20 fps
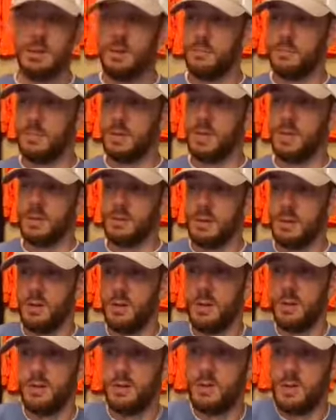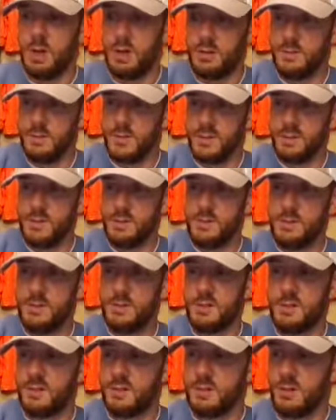But they're only 2-hour visits,
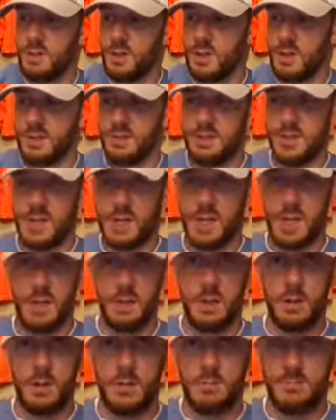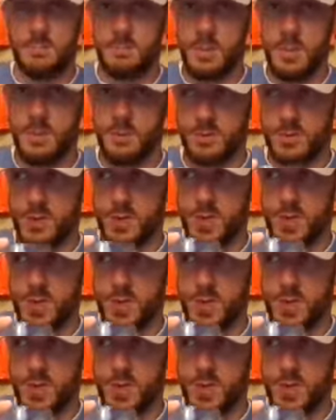so like I said, I got all of them posted